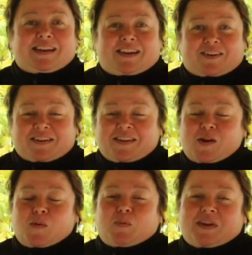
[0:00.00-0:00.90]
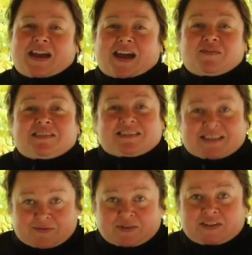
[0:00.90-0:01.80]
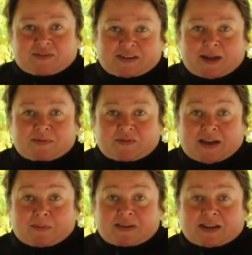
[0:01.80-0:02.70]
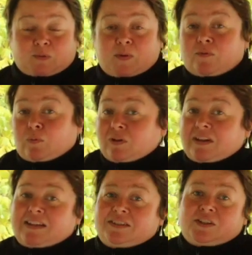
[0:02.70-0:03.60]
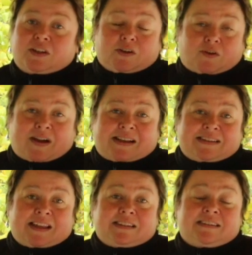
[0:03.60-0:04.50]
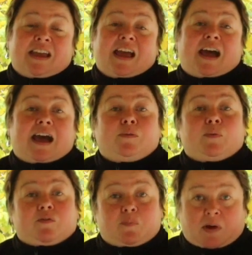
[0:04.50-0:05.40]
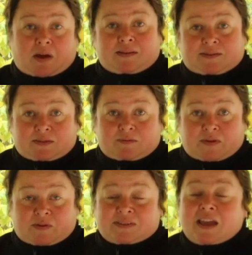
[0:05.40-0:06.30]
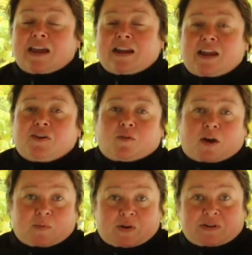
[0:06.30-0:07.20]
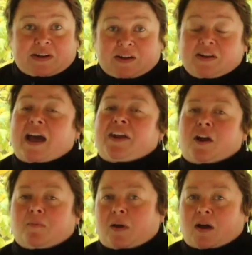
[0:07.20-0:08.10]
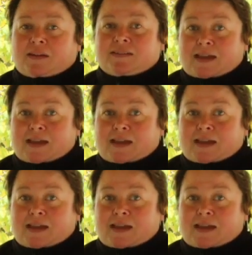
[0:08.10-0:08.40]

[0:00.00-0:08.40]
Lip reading: here, we have several different types of habitats. We have woodland, grassland, and we have ponds and rivers. Later on, we're going to look at our pond